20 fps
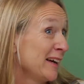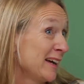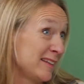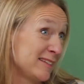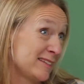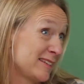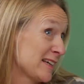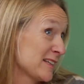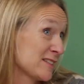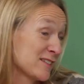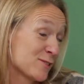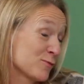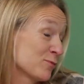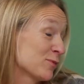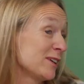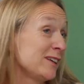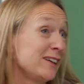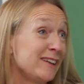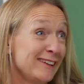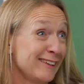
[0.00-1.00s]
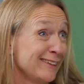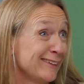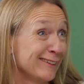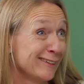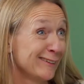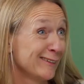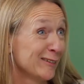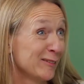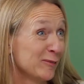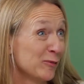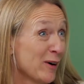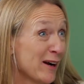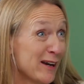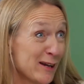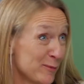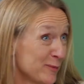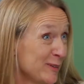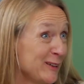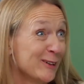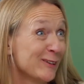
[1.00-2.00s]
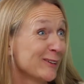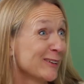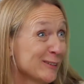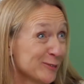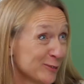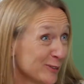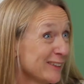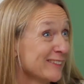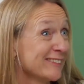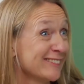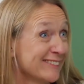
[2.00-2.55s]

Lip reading: And that's really why I'm here as well.